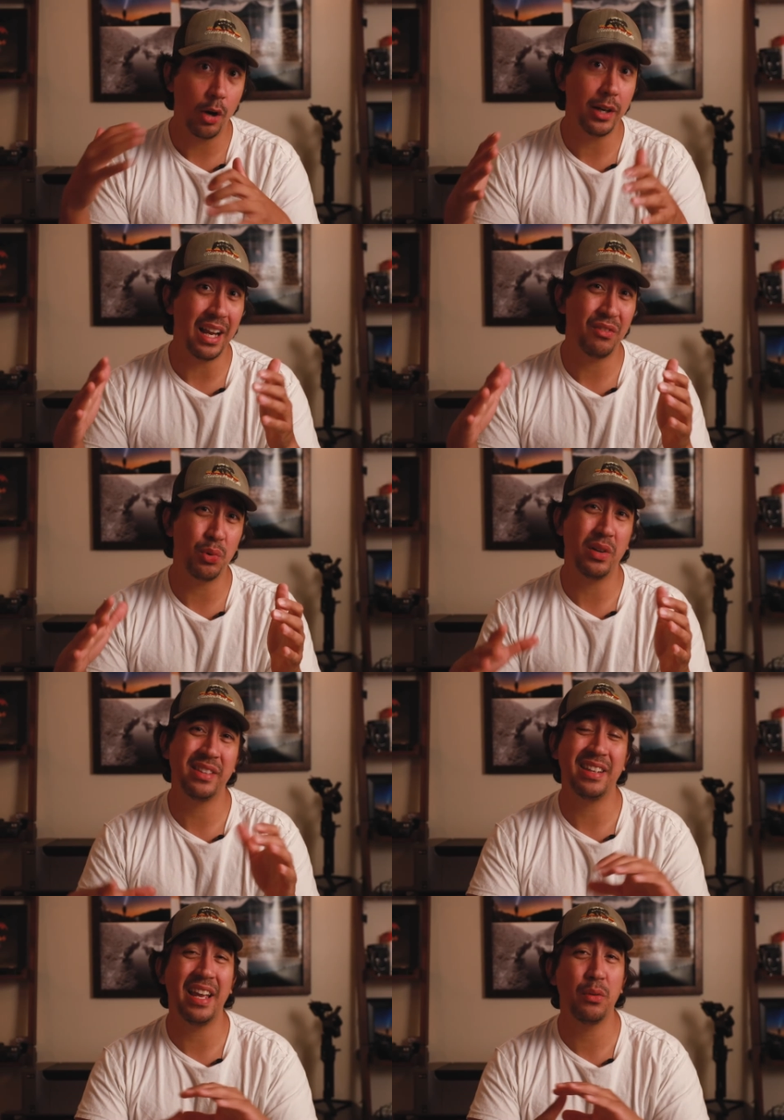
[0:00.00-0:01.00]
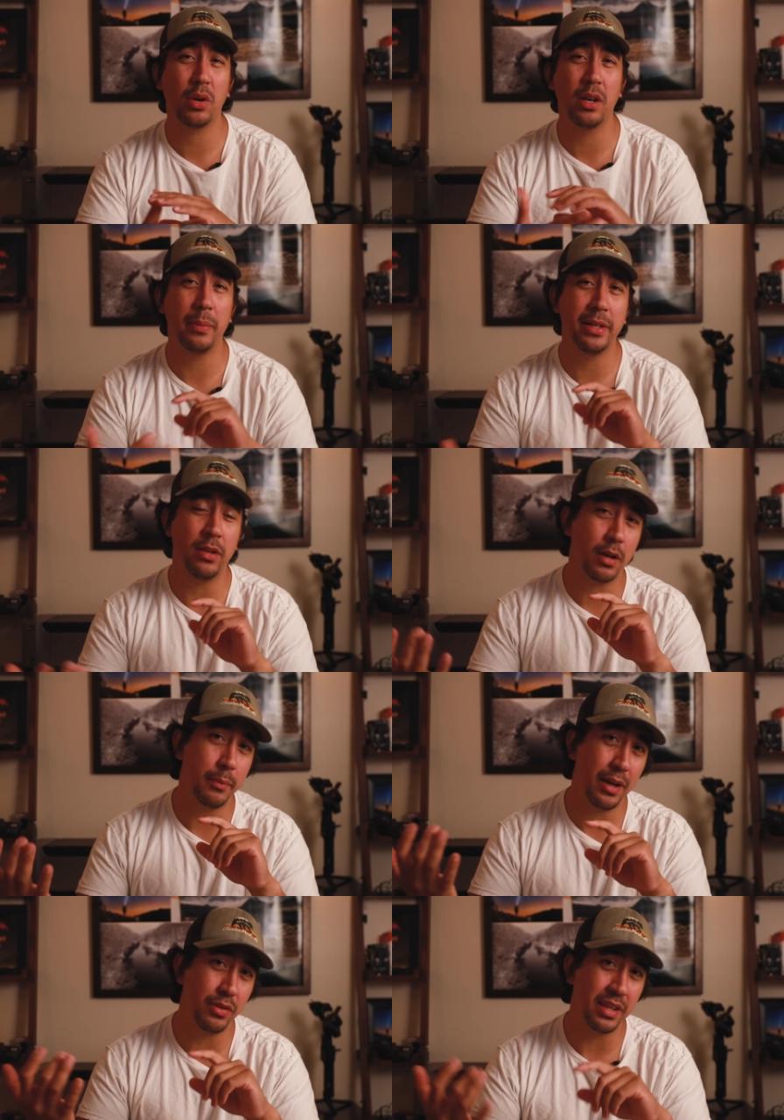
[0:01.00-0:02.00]
Alright everyone, today we're going to be talking
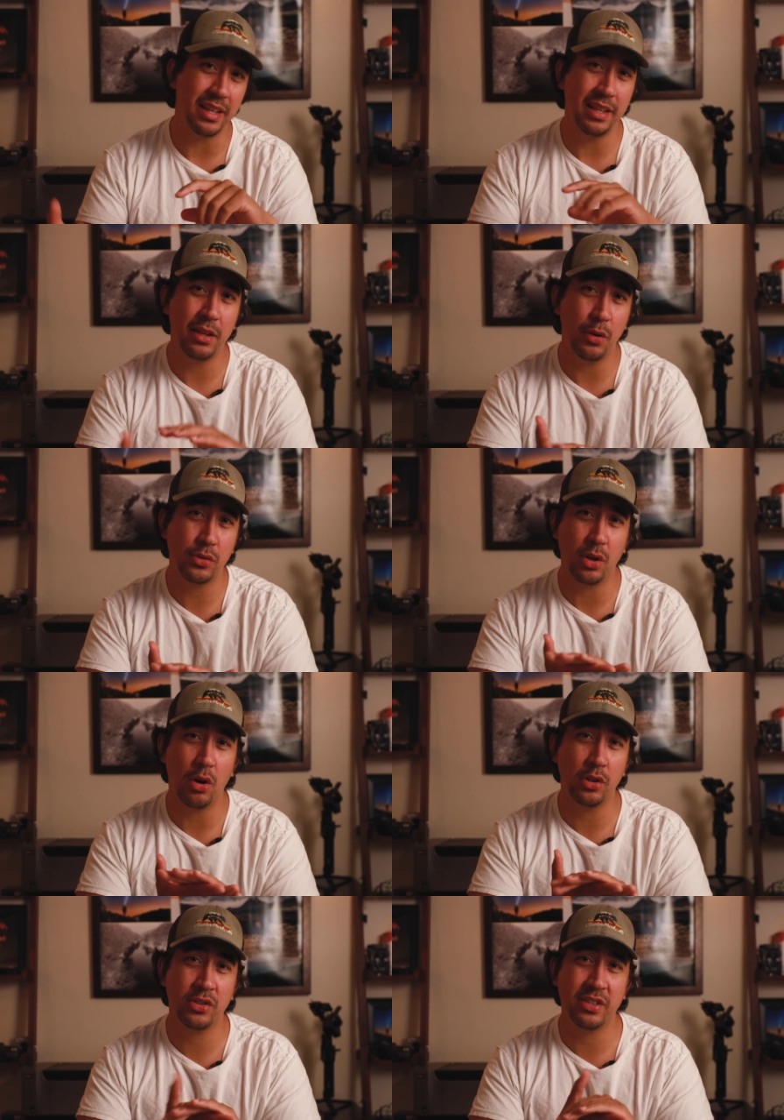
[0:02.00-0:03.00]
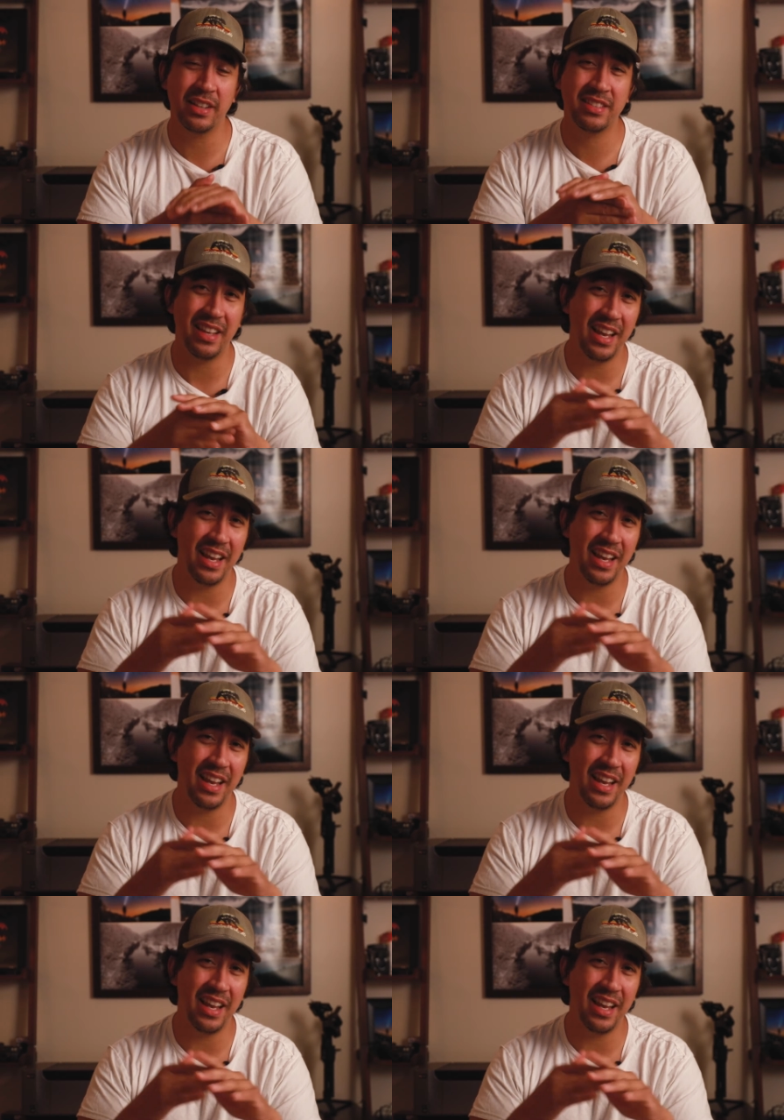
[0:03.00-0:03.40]
about the EOS R6